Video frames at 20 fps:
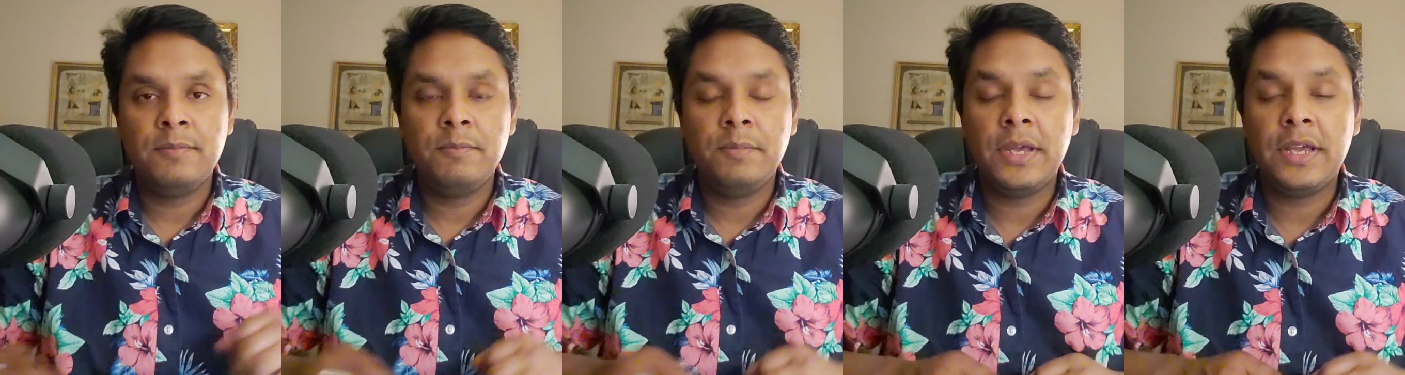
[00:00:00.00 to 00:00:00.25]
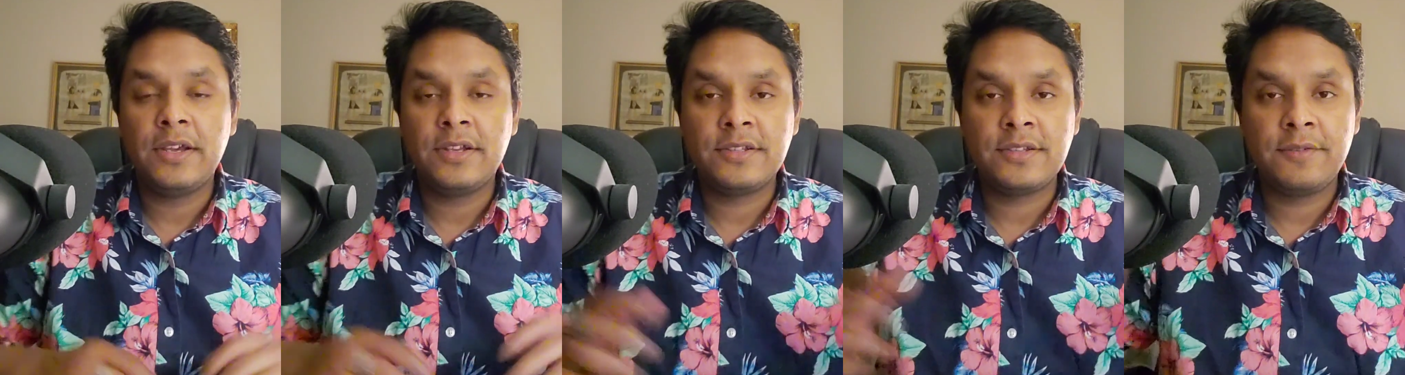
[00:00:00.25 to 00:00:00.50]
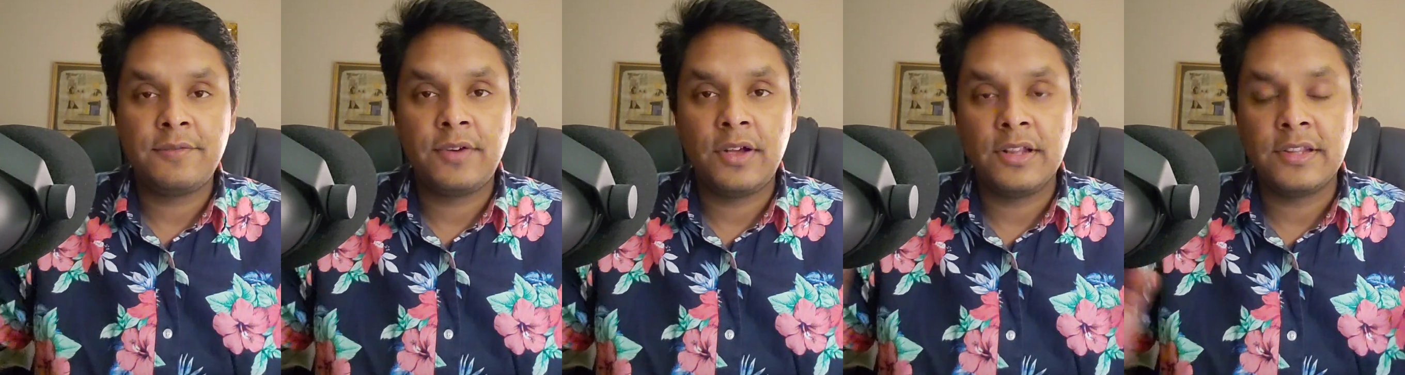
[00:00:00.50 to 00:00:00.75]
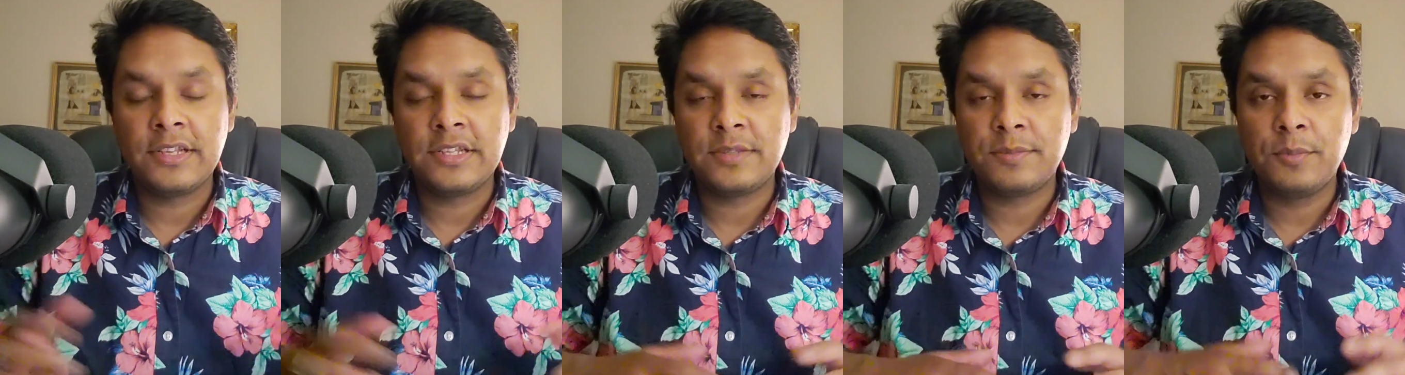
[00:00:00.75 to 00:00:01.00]
because of
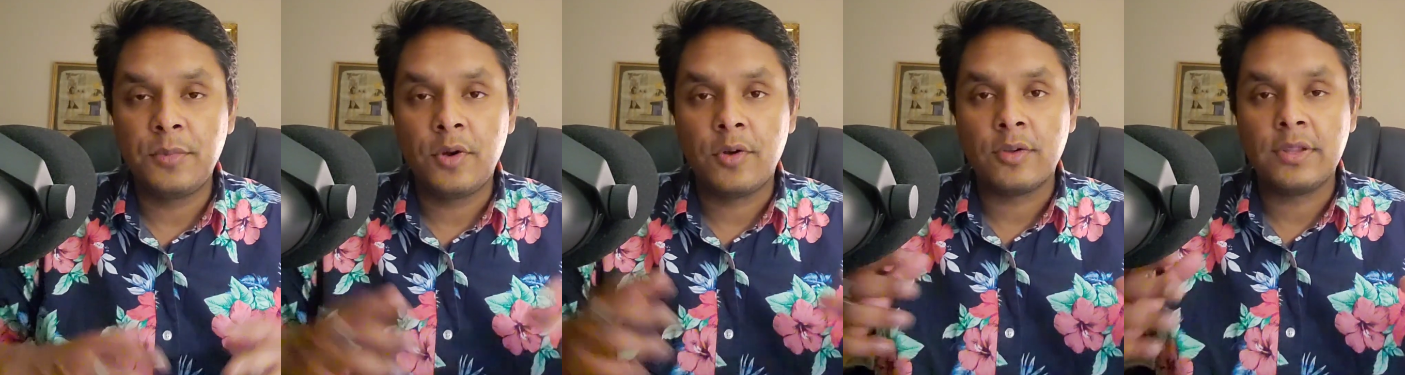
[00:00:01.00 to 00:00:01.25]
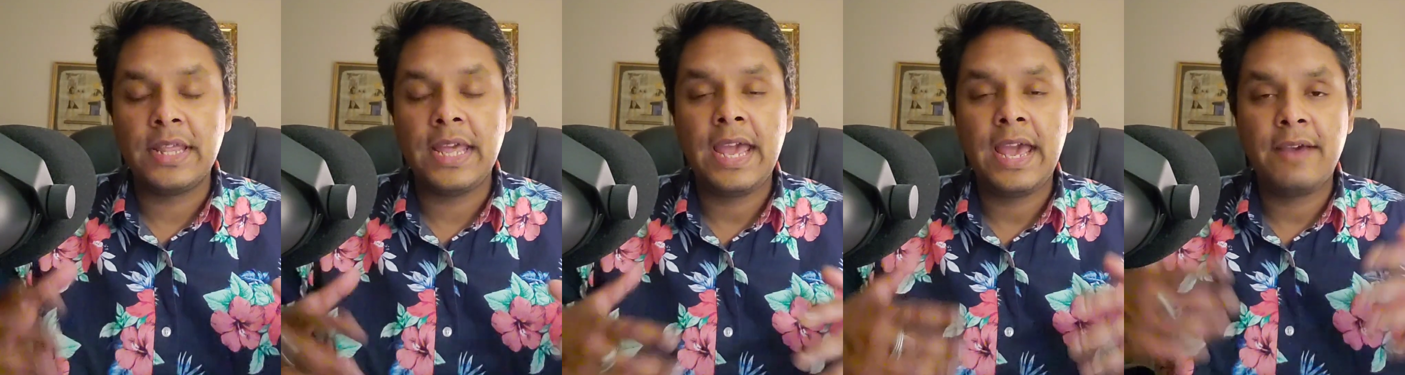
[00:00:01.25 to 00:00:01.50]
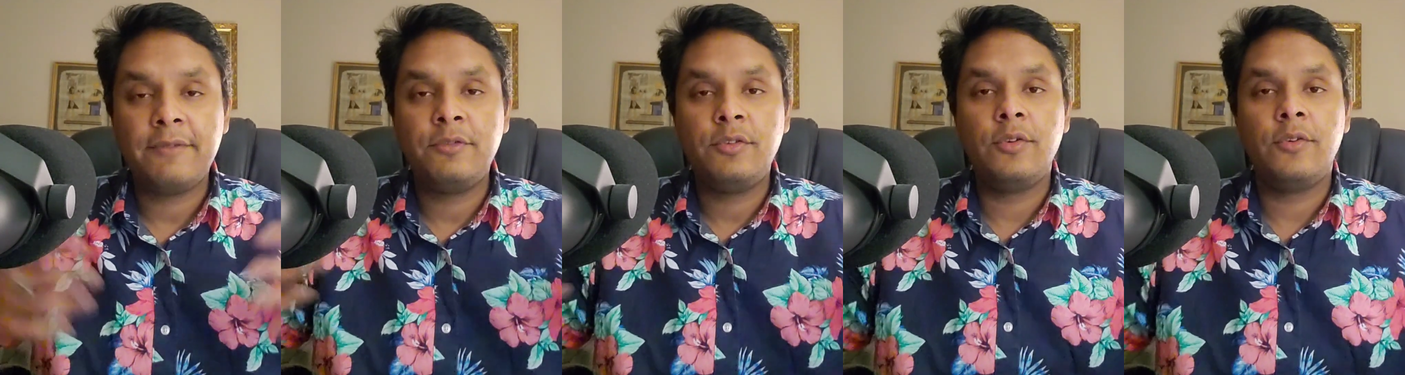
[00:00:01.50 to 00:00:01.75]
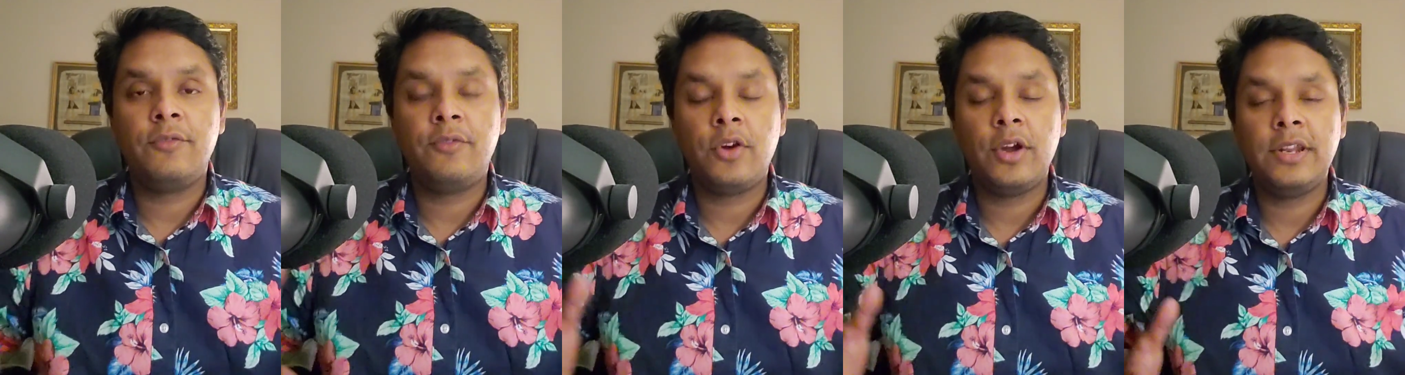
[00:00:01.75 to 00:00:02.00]
all the smoke. They have
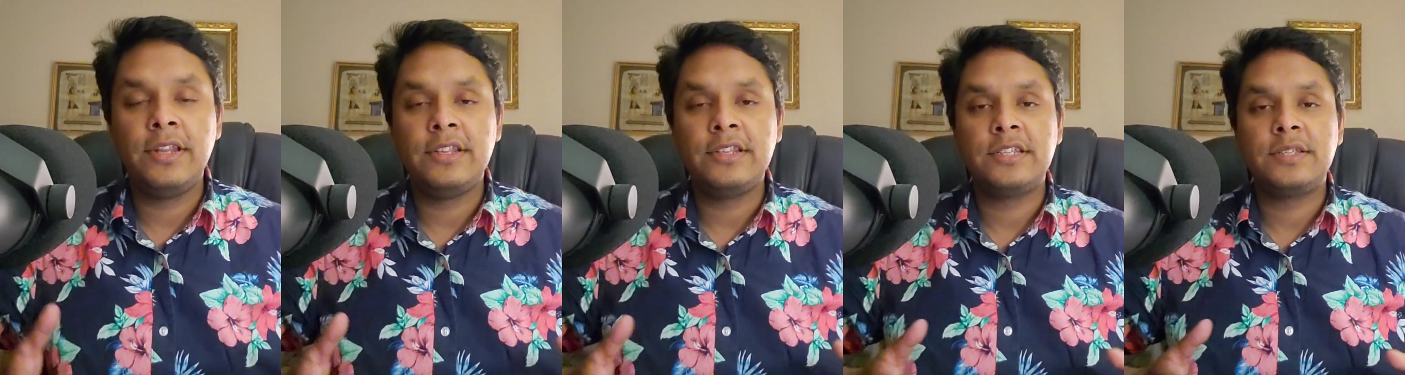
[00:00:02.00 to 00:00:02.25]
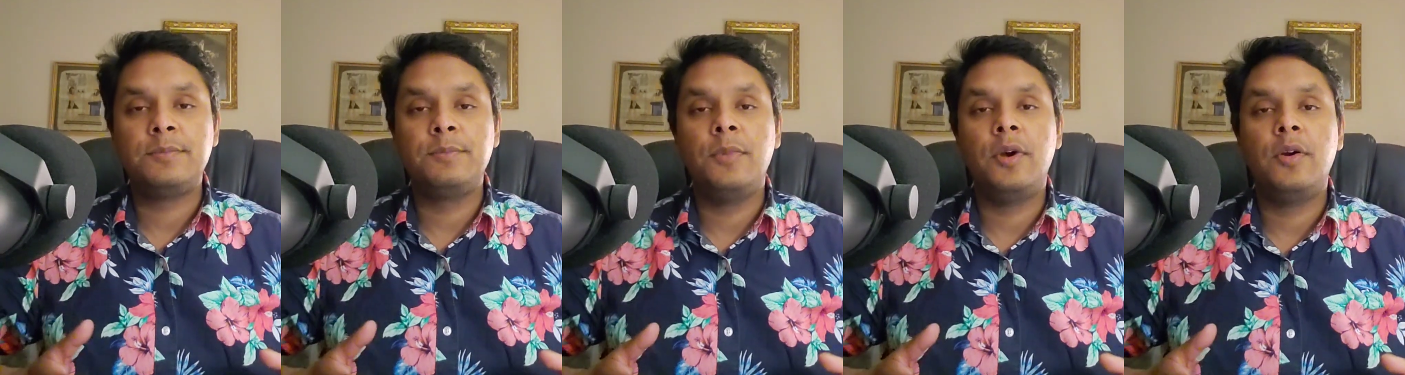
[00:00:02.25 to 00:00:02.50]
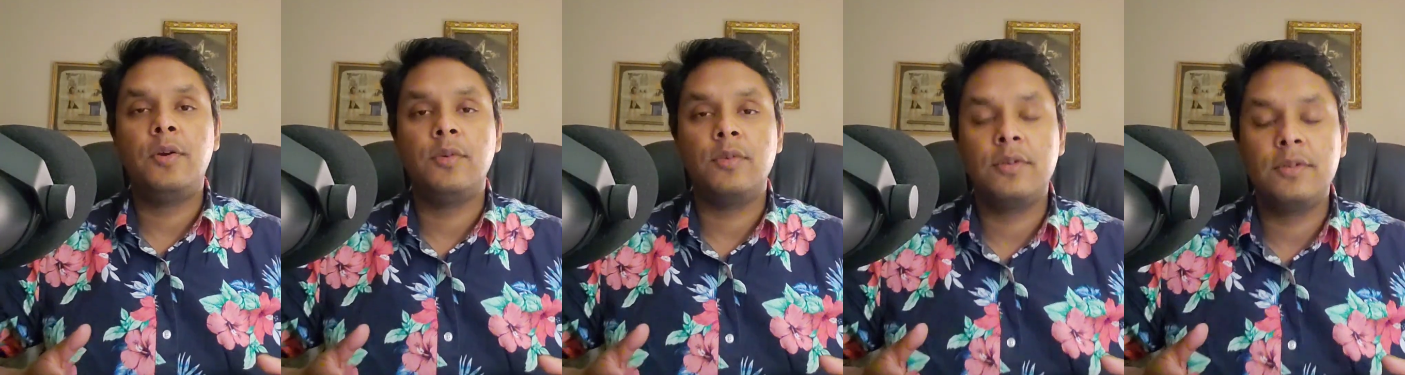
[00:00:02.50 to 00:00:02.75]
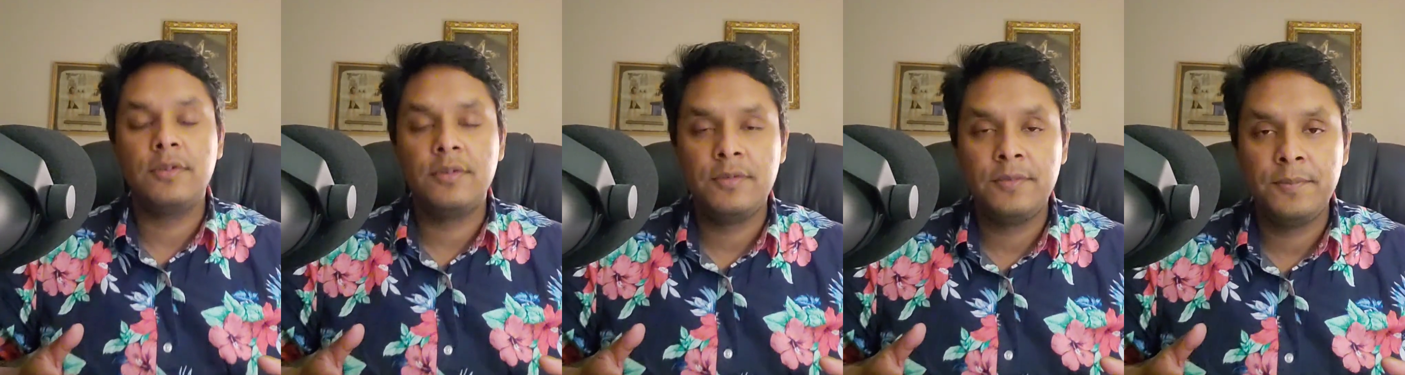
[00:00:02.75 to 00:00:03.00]
to avoid the
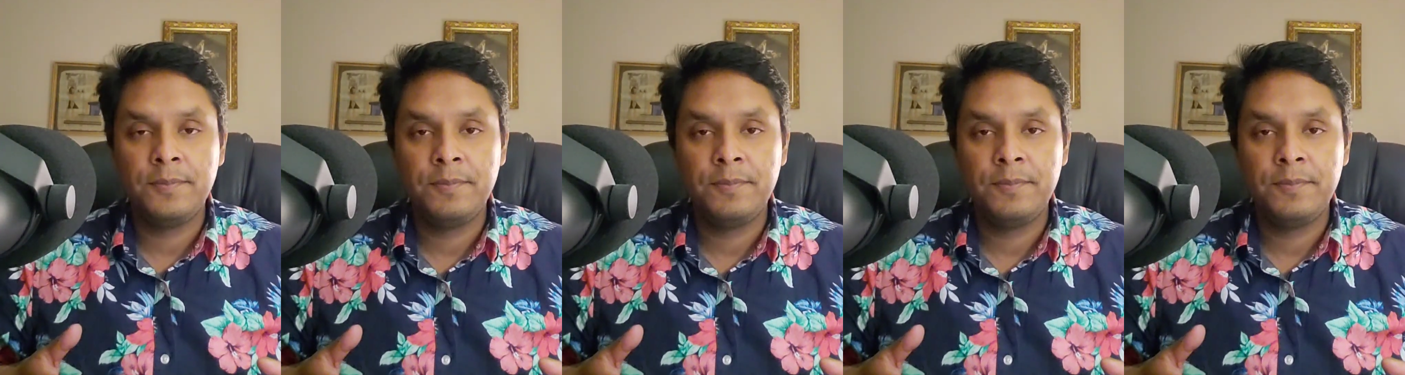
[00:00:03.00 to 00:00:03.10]
smoke.